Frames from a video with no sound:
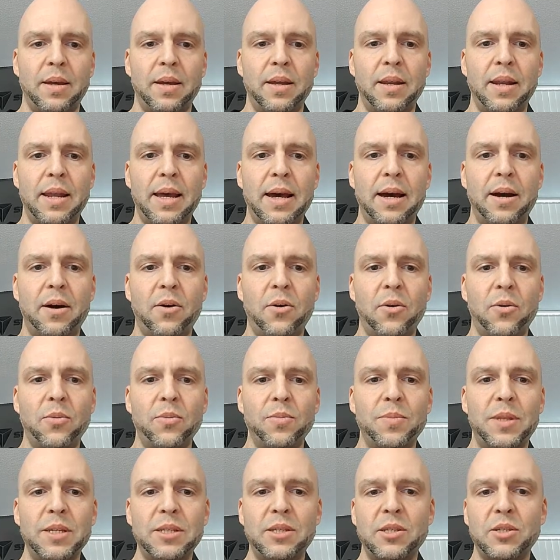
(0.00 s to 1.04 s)
Now,
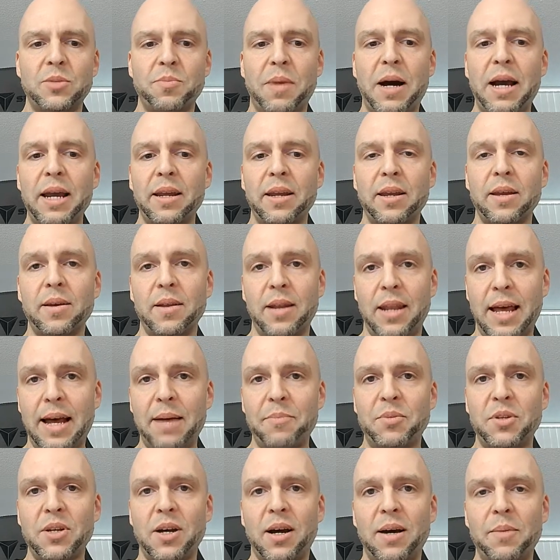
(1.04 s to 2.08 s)
this is my
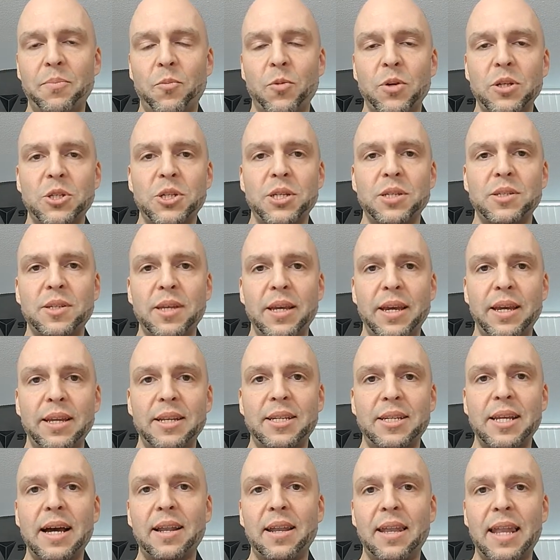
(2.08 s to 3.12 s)
laptop, which is a
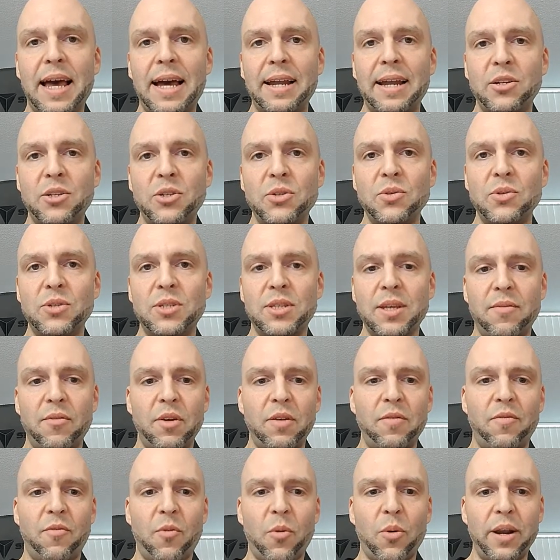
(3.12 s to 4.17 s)
Dell Latitude
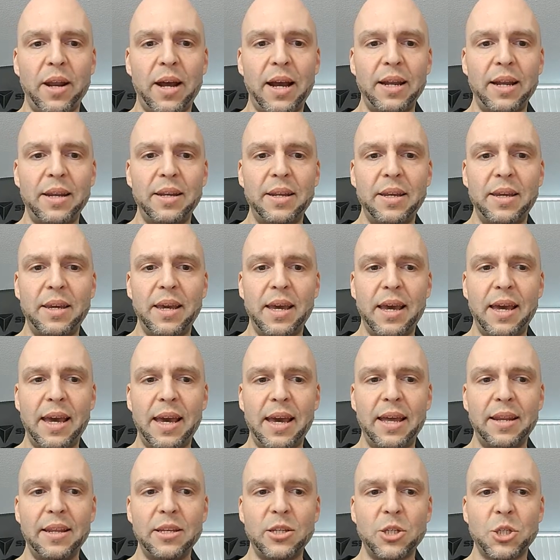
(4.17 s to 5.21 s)
seventy-four ninety,
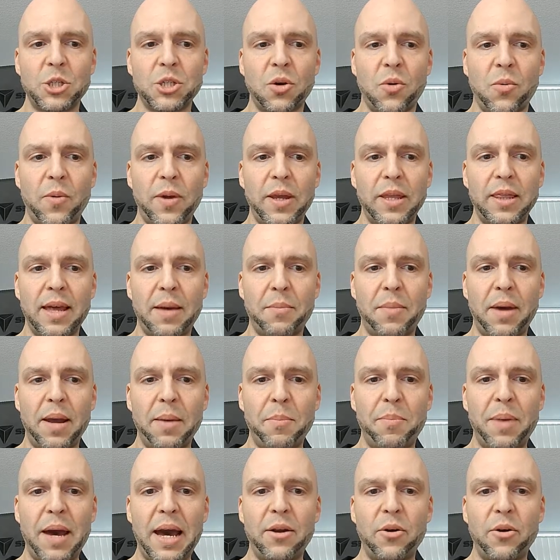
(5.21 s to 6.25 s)
and it's showing that my
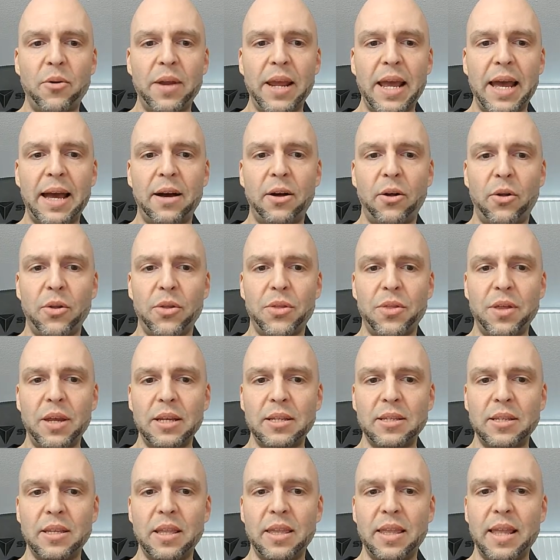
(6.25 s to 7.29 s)
battery health
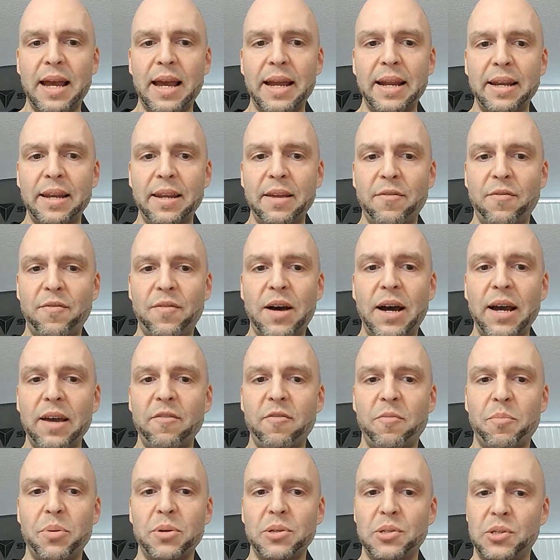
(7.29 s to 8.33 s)
is
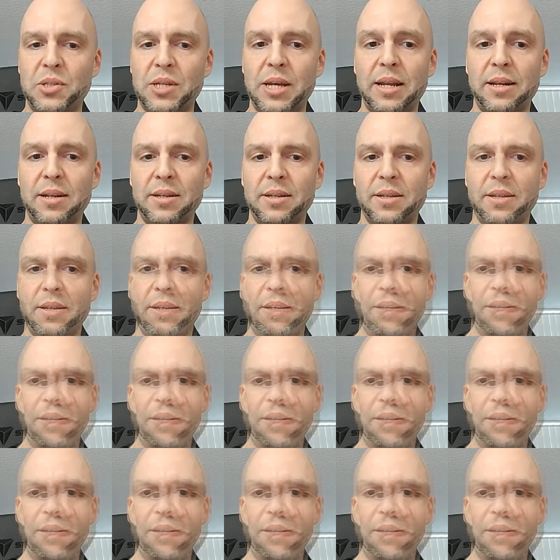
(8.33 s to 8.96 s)
ninety-five percent.